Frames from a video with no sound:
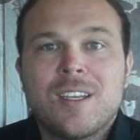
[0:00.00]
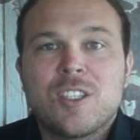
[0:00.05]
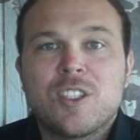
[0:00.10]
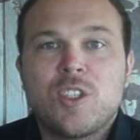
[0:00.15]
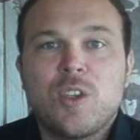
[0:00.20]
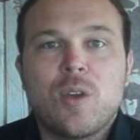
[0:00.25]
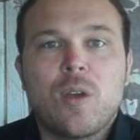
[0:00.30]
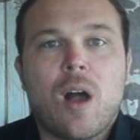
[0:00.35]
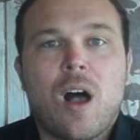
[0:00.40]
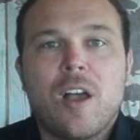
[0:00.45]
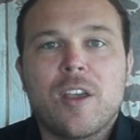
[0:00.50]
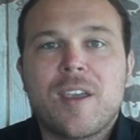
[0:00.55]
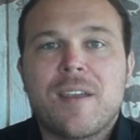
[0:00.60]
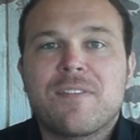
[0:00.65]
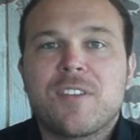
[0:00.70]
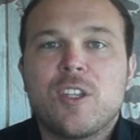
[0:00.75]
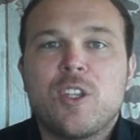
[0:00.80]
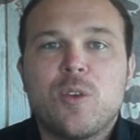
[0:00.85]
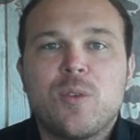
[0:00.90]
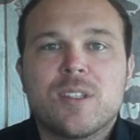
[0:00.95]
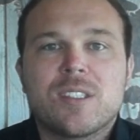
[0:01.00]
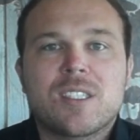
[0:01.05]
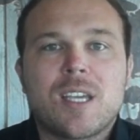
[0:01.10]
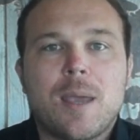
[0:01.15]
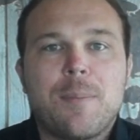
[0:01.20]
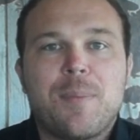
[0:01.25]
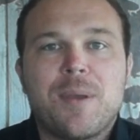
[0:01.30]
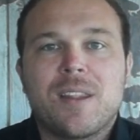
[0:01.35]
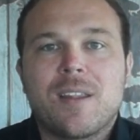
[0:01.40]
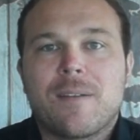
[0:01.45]
So you, all you have to do is
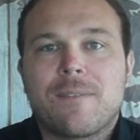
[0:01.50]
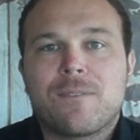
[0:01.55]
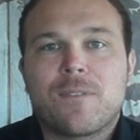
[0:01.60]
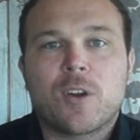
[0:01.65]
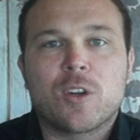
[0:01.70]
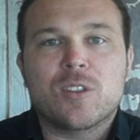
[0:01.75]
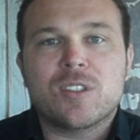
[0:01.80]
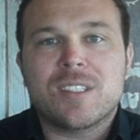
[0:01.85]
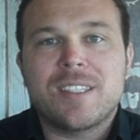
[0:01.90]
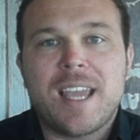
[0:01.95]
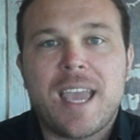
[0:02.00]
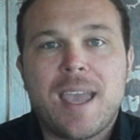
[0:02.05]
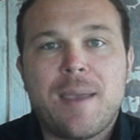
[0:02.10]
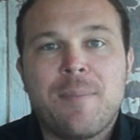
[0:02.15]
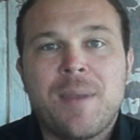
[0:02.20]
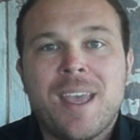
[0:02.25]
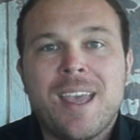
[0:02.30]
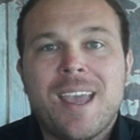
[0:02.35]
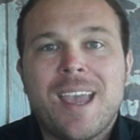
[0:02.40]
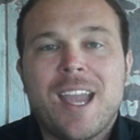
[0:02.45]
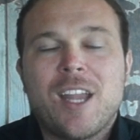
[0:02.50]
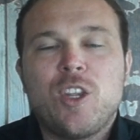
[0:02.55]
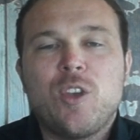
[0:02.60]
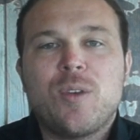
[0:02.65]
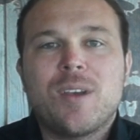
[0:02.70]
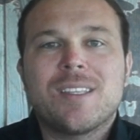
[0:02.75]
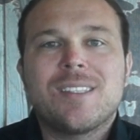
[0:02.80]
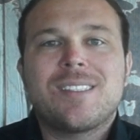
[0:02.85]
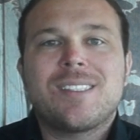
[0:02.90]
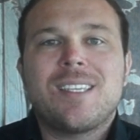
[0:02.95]
type in their first name and you
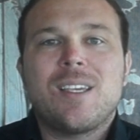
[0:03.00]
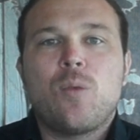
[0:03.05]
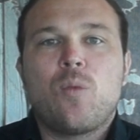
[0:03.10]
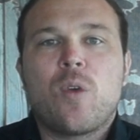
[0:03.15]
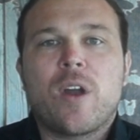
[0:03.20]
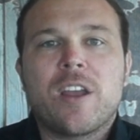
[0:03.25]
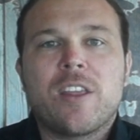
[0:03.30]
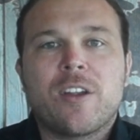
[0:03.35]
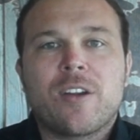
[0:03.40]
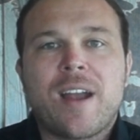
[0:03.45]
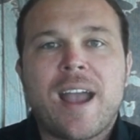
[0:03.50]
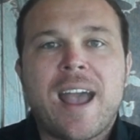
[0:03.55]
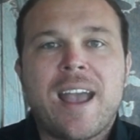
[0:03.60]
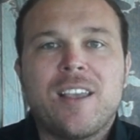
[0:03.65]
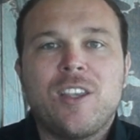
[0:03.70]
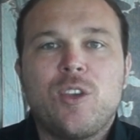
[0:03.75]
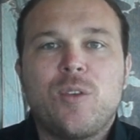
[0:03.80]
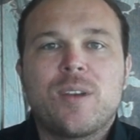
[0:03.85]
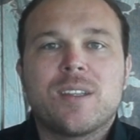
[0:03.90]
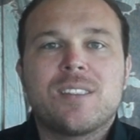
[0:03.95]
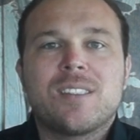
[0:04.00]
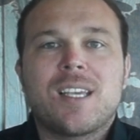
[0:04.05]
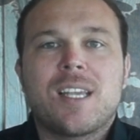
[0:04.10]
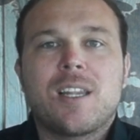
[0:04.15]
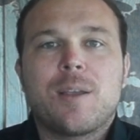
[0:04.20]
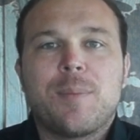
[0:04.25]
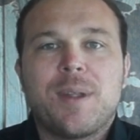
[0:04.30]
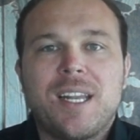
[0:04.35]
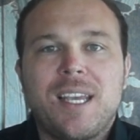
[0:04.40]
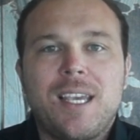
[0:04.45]
can see where they're at. You can
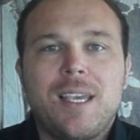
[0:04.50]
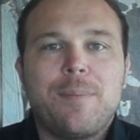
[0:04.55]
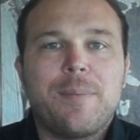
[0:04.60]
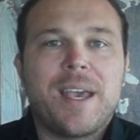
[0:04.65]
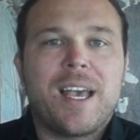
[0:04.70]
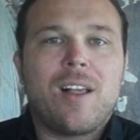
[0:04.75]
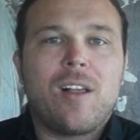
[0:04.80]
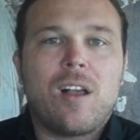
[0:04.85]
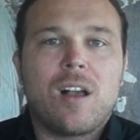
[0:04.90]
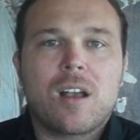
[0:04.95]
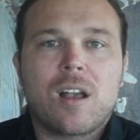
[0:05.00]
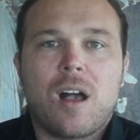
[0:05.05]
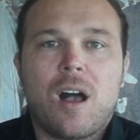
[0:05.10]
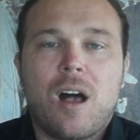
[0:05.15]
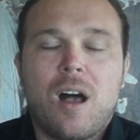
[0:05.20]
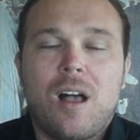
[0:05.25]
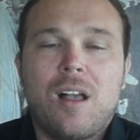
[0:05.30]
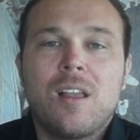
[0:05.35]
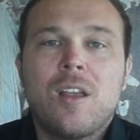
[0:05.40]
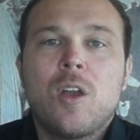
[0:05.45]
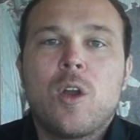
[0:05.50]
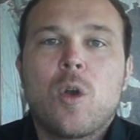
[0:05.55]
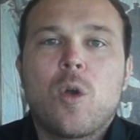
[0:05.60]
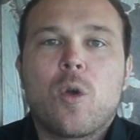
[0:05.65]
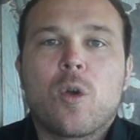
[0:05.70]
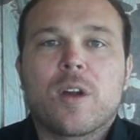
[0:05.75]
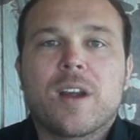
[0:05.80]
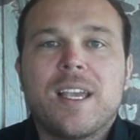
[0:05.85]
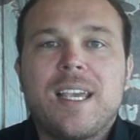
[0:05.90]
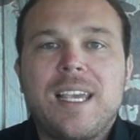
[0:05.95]
send them an email, a call,
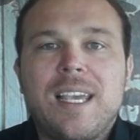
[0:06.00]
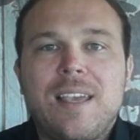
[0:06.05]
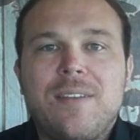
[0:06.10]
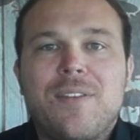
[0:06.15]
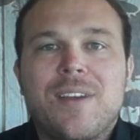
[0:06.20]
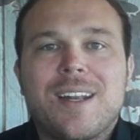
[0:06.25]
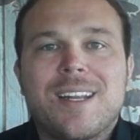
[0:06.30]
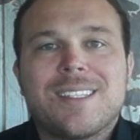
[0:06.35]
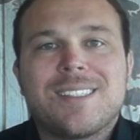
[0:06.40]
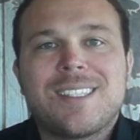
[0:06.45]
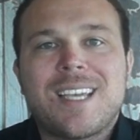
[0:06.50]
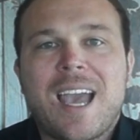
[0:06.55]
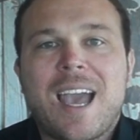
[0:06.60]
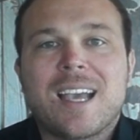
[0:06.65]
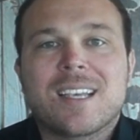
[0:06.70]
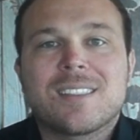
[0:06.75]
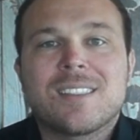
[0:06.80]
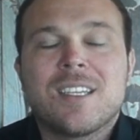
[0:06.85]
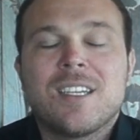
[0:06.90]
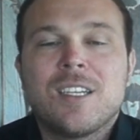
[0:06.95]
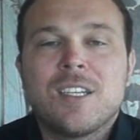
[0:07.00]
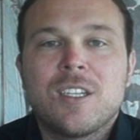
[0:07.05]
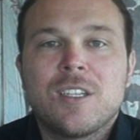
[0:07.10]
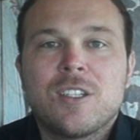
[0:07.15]
or even a text.